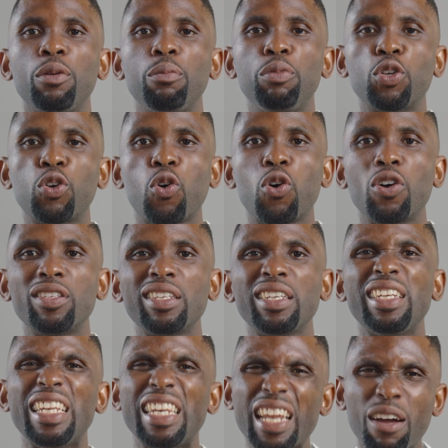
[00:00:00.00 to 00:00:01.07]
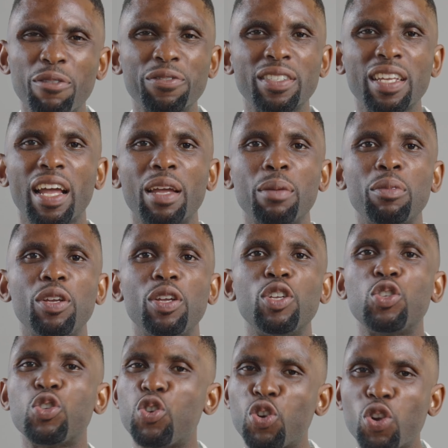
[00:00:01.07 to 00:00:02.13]
because enough time
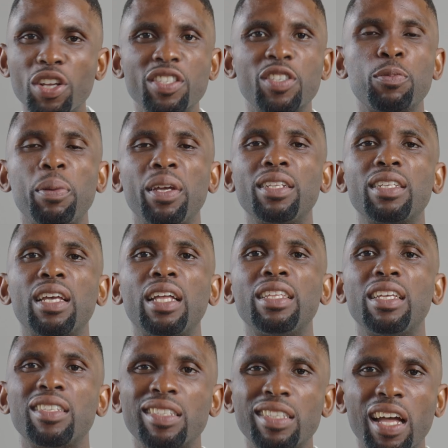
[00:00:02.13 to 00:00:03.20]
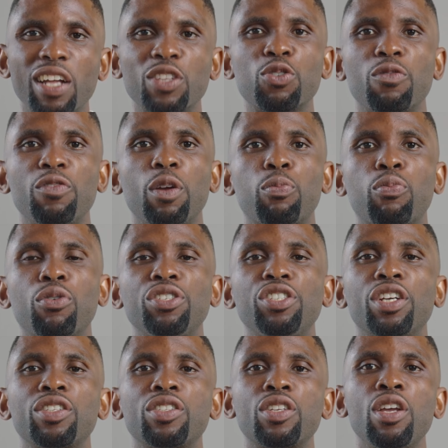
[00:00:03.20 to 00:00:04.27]
is not spent at the start of the
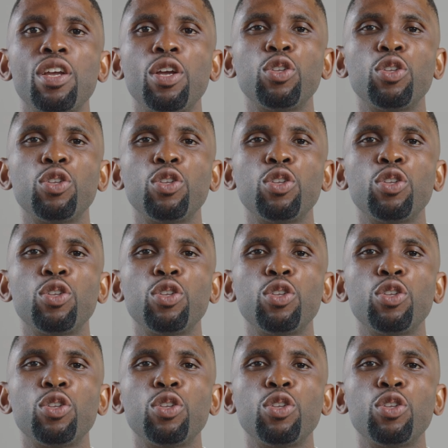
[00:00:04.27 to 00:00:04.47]
project